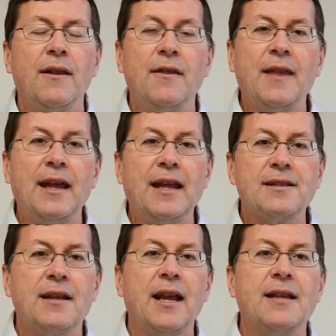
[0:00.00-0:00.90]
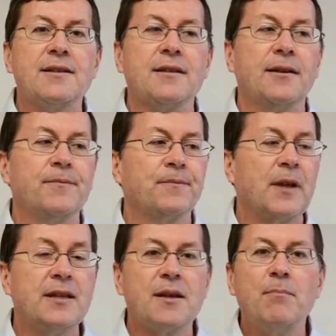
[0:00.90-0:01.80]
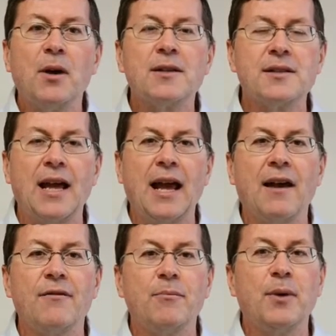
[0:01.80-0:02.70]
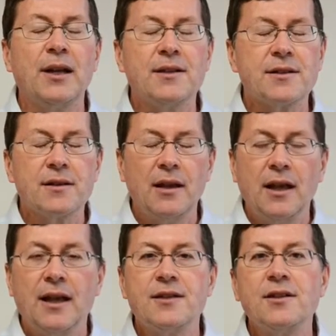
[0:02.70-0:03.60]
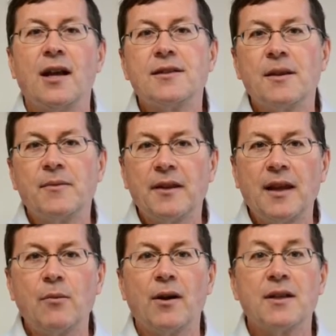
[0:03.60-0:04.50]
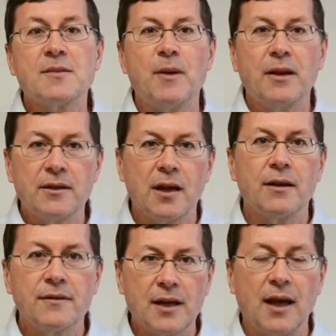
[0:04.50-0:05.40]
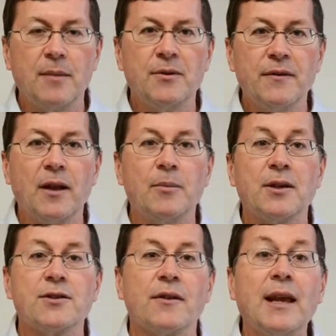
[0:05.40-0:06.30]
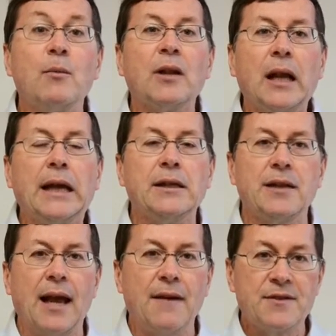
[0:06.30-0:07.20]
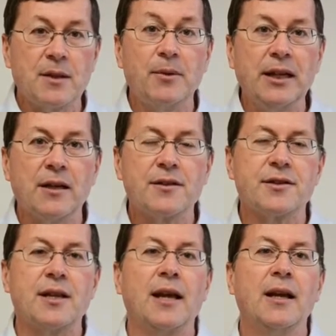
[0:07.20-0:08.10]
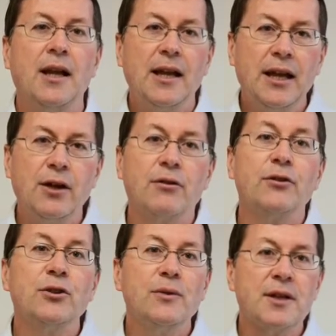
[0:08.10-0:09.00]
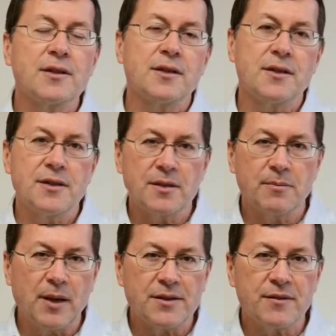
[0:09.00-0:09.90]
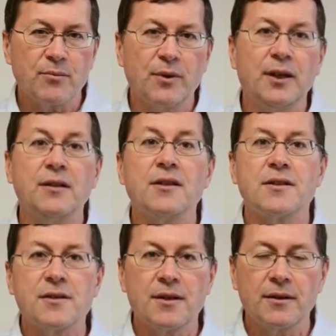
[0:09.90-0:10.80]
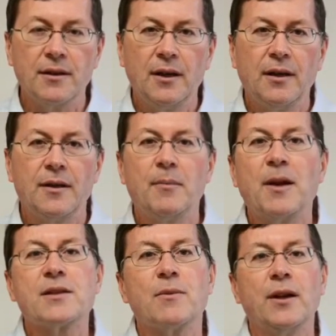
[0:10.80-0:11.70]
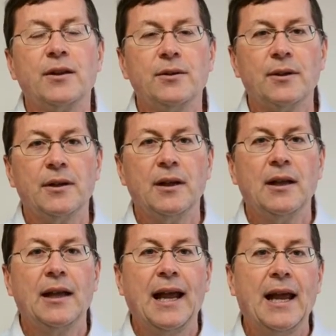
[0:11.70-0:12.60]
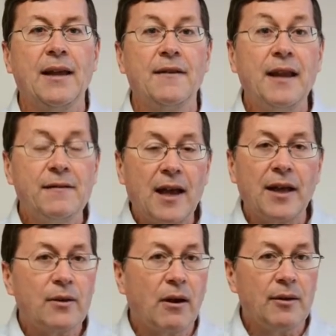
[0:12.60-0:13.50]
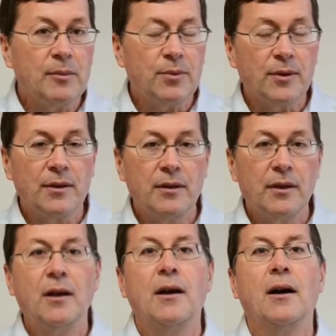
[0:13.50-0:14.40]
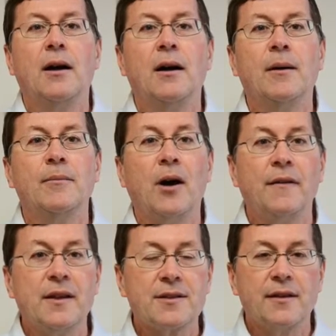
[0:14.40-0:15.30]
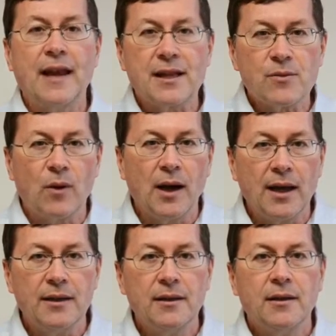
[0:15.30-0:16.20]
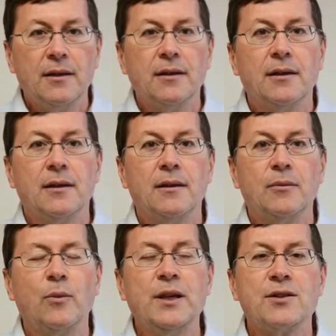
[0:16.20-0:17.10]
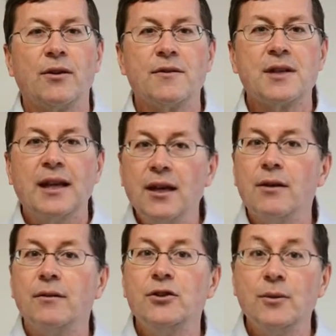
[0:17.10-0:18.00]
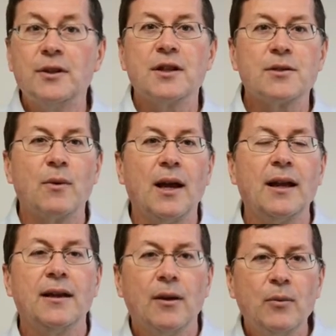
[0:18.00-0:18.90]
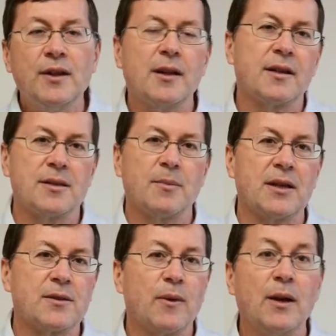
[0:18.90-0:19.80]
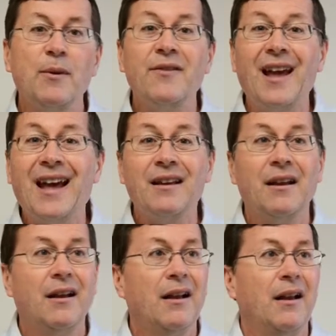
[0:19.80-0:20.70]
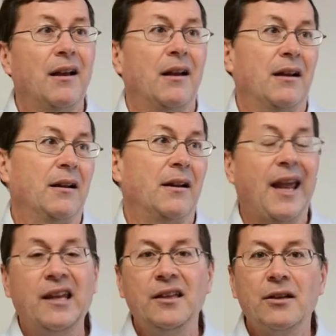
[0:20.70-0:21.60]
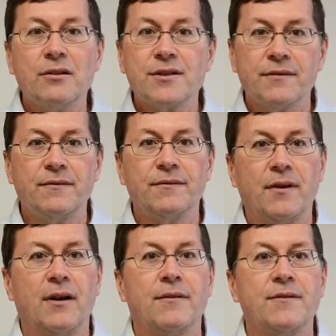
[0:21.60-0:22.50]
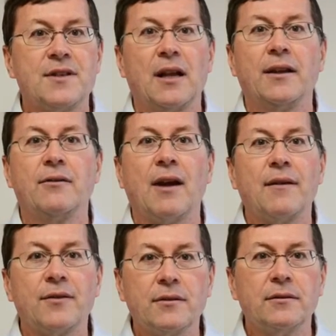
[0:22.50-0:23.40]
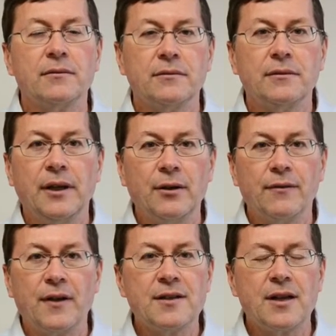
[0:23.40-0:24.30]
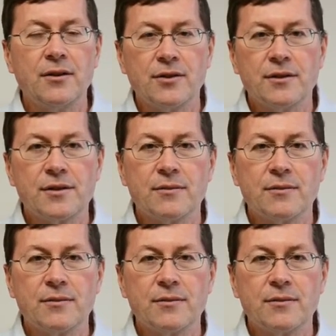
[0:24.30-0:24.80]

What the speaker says: It's a must-have, but it's not something they want to spend a ton of time developing. So they would like to have somebody else say, here, do this. This is the best of breed. This is the best way to do it. And they value our input on this, and that's why we sort of say, here, do it this way. We think it's the best way. We've had 8 years of selling graphical interface engines.